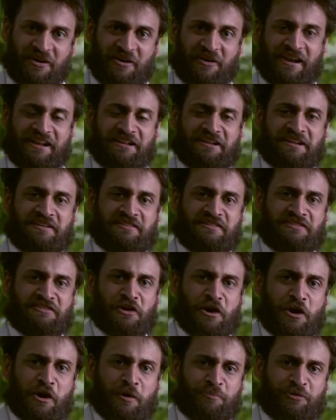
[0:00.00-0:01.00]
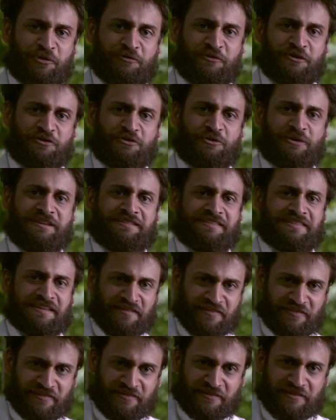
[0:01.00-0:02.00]
or at least proven to
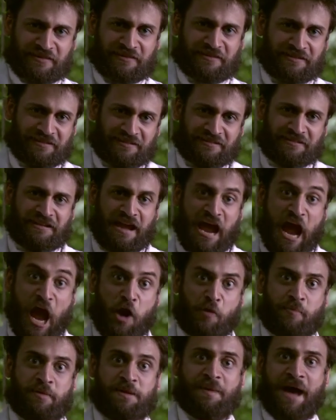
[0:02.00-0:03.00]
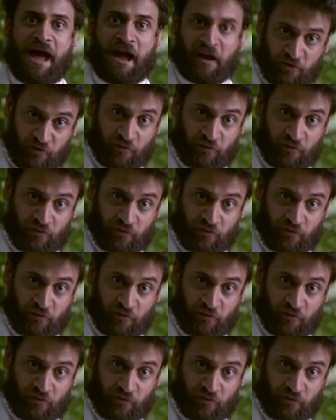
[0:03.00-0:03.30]
exist. I'll be back.